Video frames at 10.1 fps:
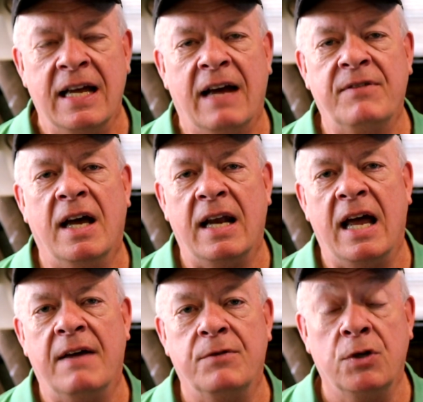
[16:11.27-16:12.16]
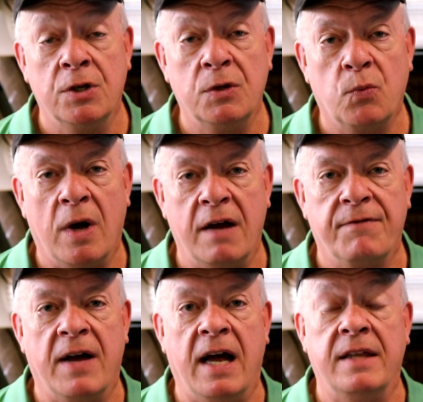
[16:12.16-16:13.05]
I've got to have good
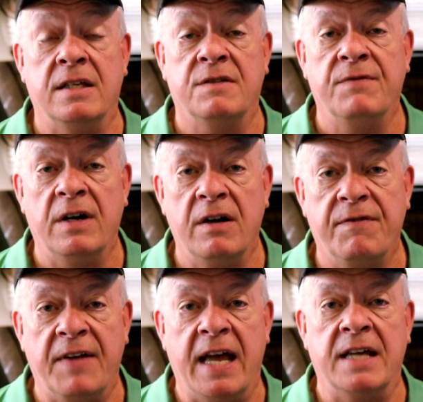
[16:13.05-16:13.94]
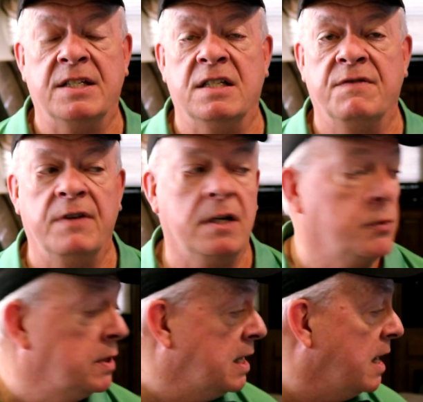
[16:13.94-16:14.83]
Wi-Fi that's very fast, it's very
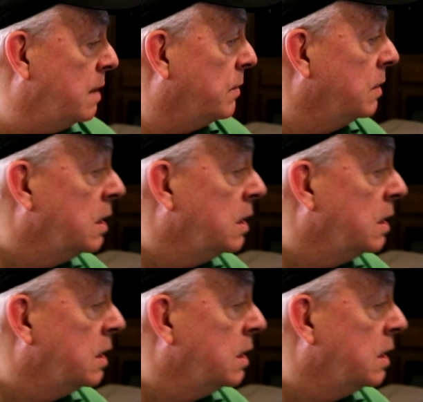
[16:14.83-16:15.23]
reliable.